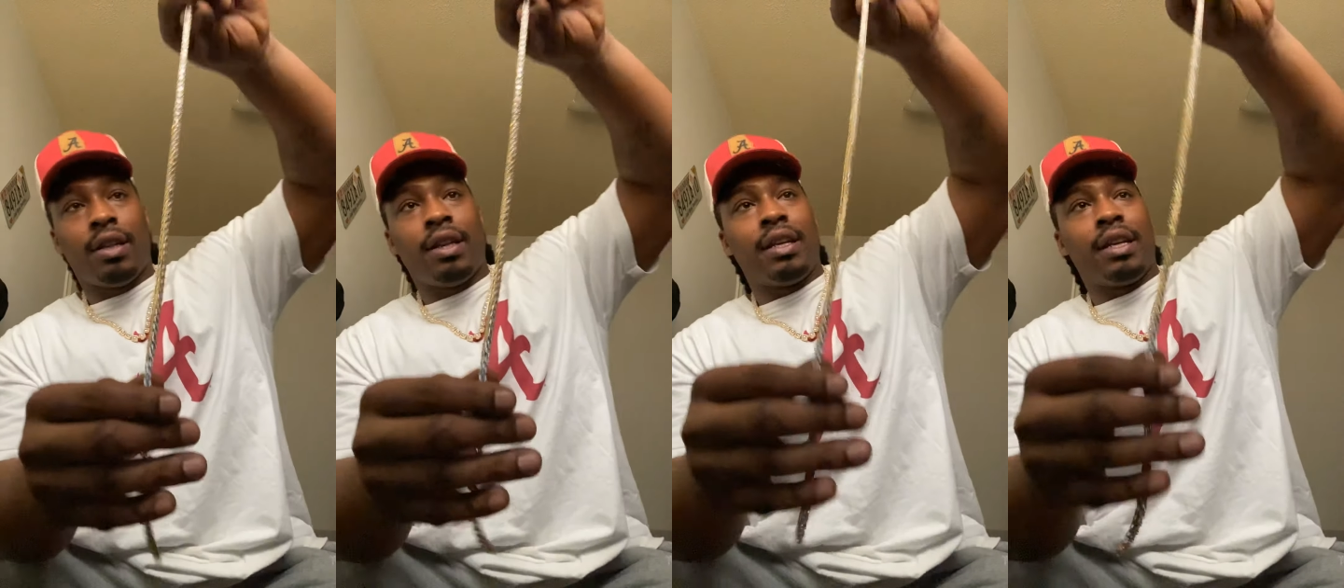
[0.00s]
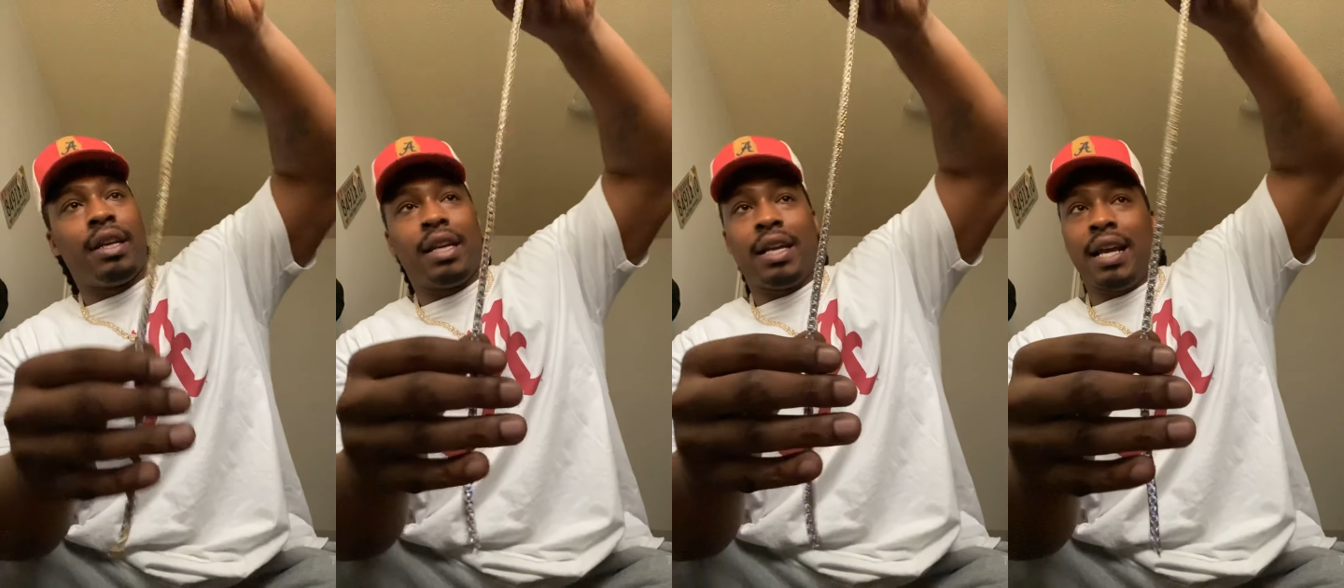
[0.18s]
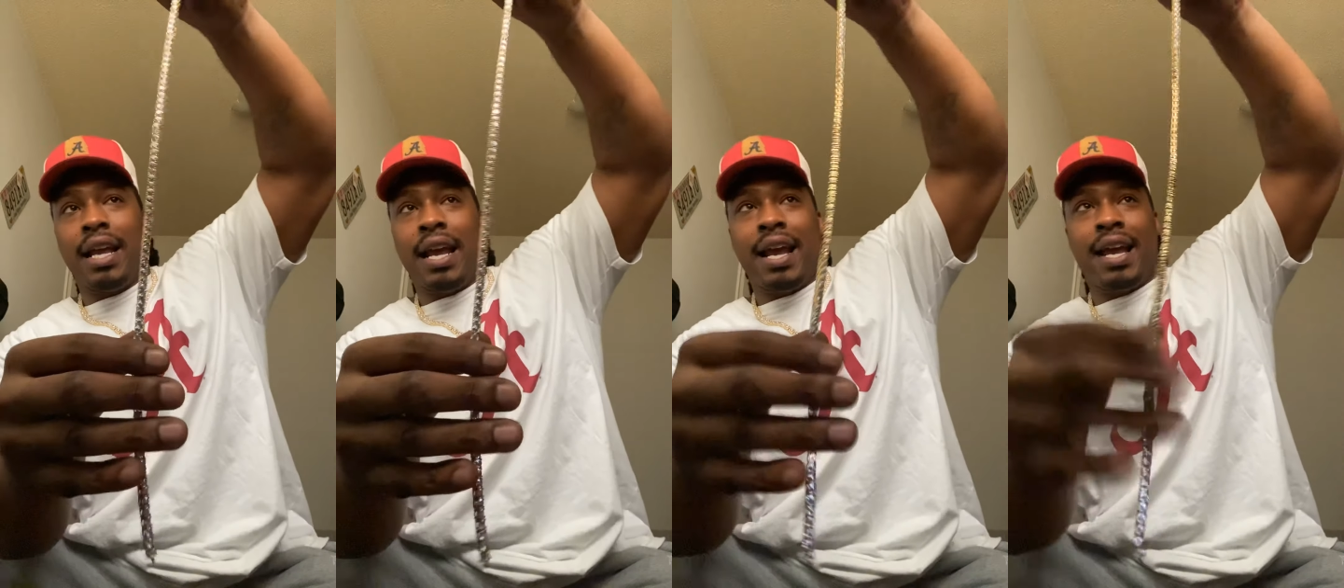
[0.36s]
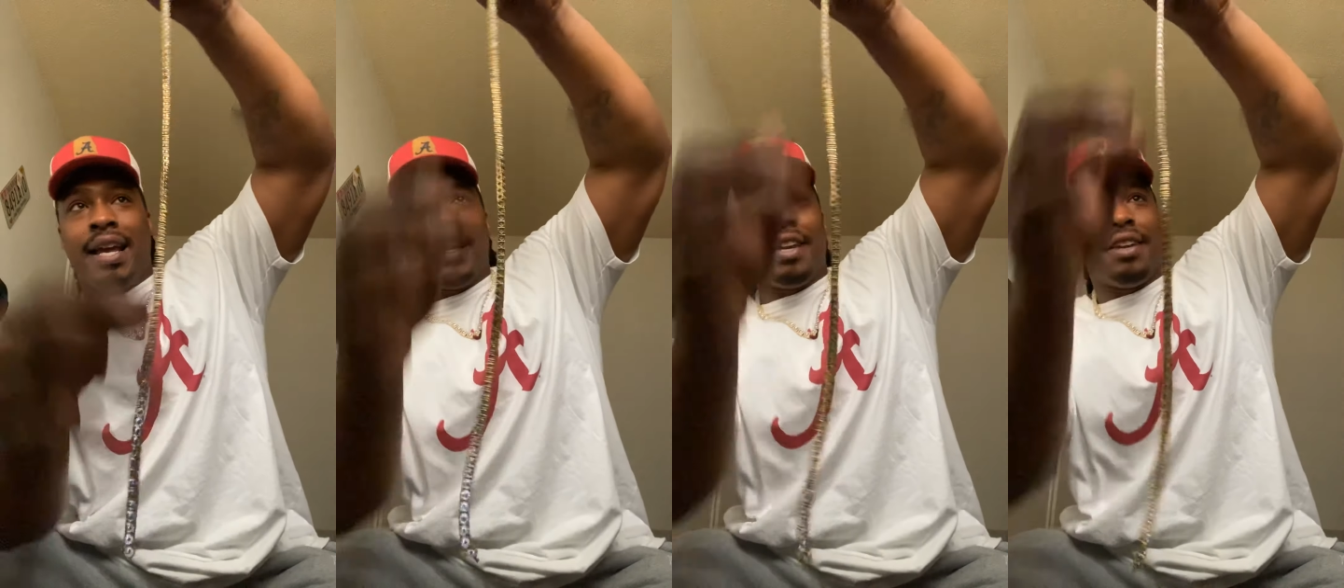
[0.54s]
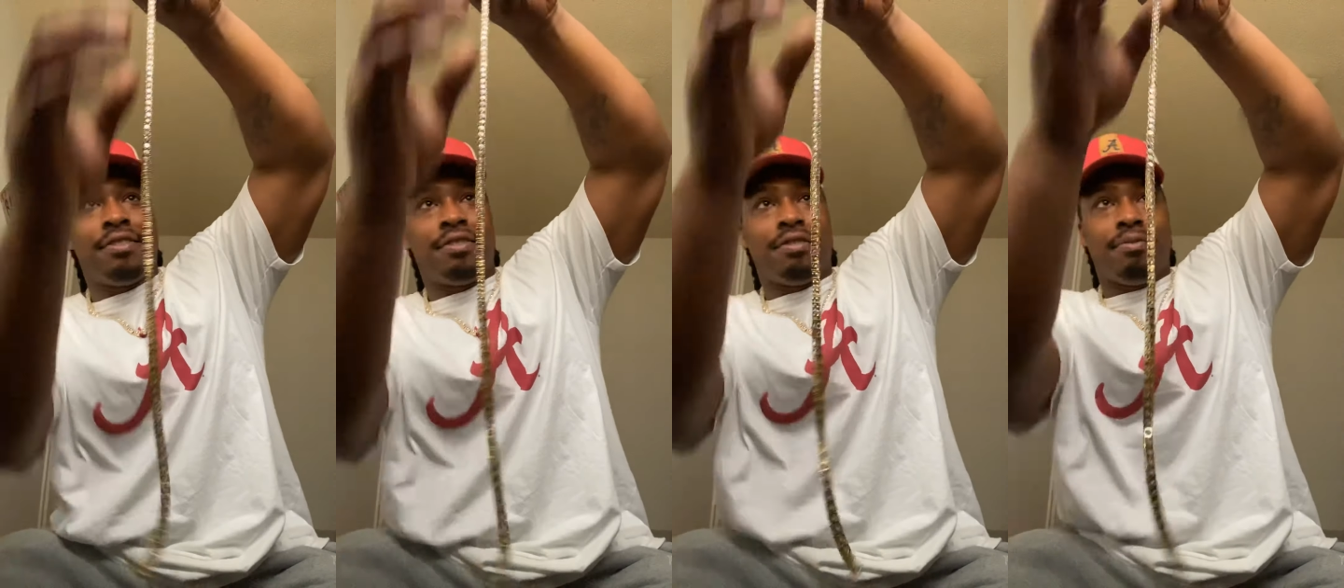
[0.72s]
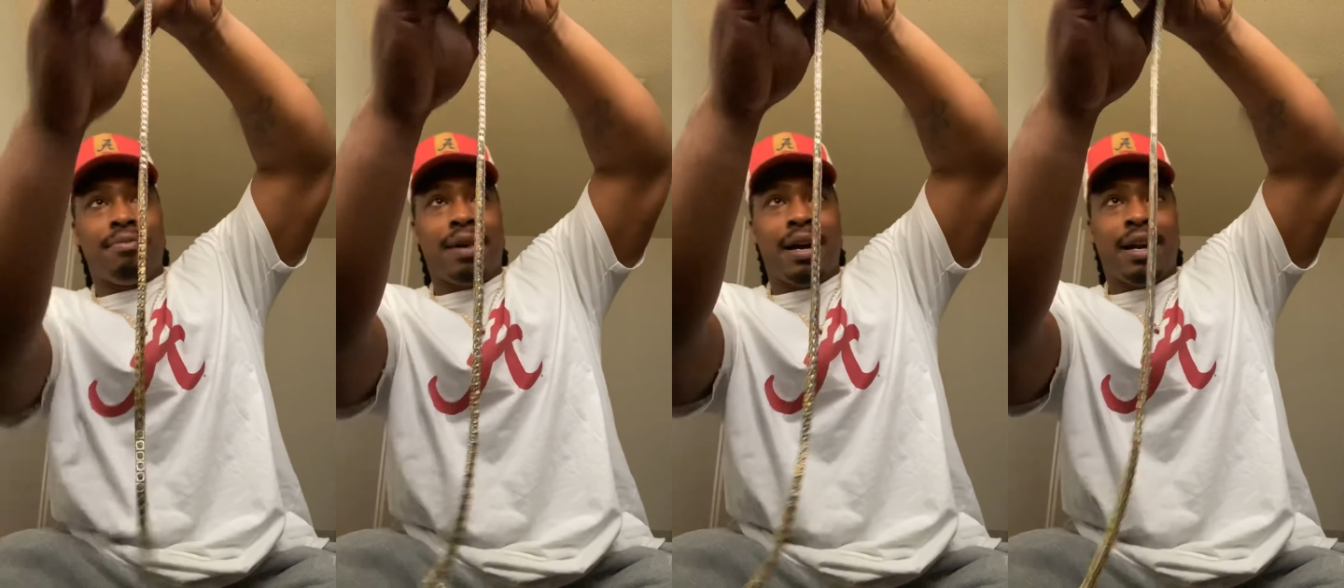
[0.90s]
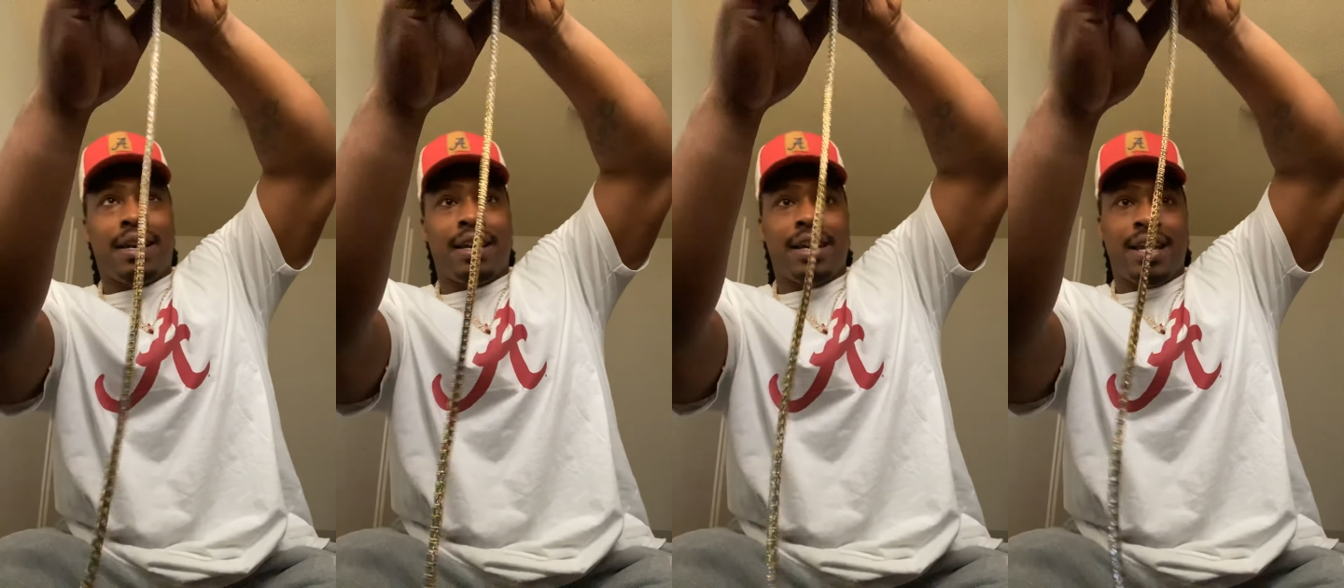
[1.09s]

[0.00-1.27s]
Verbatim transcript: Yeah, I had this about a